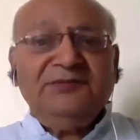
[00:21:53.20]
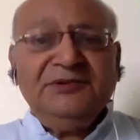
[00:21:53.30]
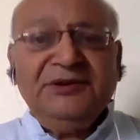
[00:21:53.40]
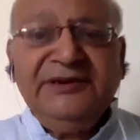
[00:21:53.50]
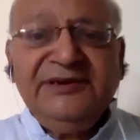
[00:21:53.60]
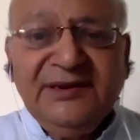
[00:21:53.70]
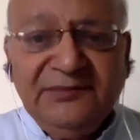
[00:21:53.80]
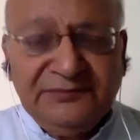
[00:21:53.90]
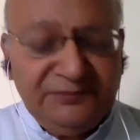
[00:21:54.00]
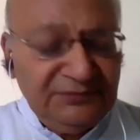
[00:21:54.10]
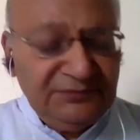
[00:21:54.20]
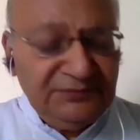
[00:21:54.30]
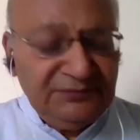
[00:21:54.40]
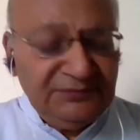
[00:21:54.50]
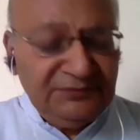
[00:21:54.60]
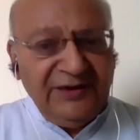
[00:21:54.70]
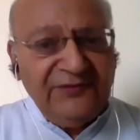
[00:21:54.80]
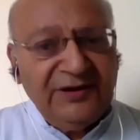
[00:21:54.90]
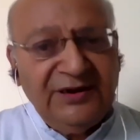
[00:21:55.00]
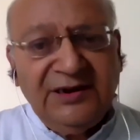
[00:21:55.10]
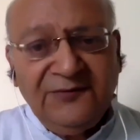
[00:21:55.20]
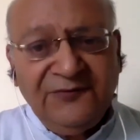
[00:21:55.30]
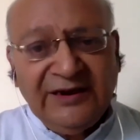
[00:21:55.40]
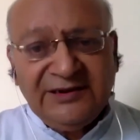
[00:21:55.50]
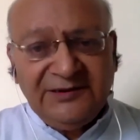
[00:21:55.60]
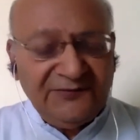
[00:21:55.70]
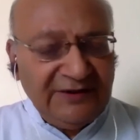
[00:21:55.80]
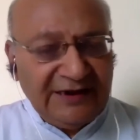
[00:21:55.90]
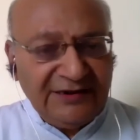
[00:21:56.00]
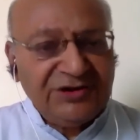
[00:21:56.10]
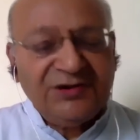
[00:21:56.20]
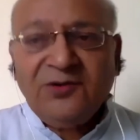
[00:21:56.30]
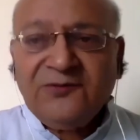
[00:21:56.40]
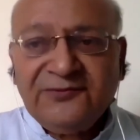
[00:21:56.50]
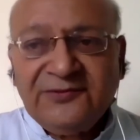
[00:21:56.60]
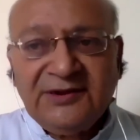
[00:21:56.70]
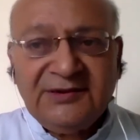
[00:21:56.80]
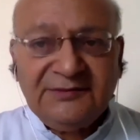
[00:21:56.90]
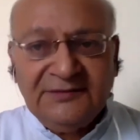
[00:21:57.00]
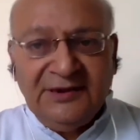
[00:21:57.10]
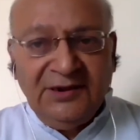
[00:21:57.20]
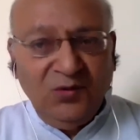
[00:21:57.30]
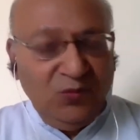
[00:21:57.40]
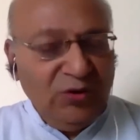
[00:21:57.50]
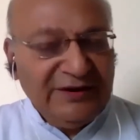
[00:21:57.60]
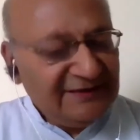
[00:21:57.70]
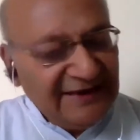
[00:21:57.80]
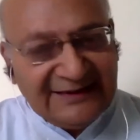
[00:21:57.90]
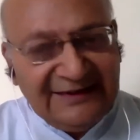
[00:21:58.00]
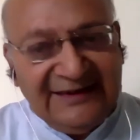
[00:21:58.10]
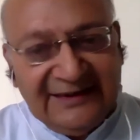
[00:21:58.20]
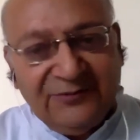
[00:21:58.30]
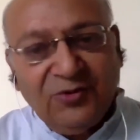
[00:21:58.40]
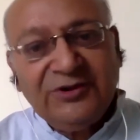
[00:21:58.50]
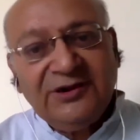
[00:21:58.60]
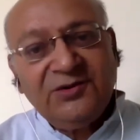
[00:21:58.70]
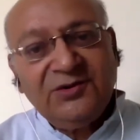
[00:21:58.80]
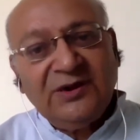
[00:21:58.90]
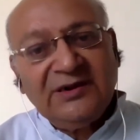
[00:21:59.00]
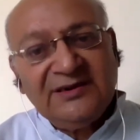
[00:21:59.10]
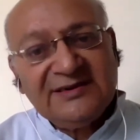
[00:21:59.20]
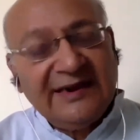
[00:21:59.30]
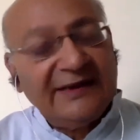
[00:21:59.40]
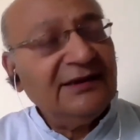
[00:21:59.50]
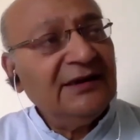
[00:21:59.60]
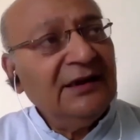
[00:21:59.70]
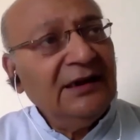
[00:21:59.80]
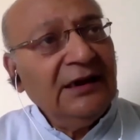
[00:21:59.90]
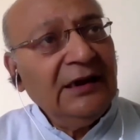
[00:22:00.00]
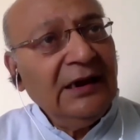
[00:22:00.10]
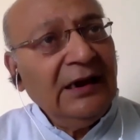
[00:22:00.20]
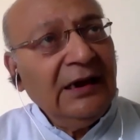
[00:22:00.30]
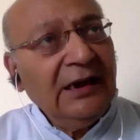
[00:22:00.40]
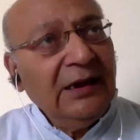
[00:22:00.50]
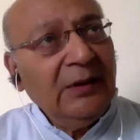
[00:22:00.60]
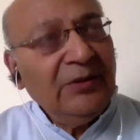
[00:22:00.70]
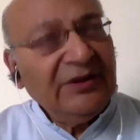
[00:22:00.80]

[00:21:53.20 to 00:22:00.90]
it's a, a, very very effective narration of what exactly I wanted to understand. Mm. But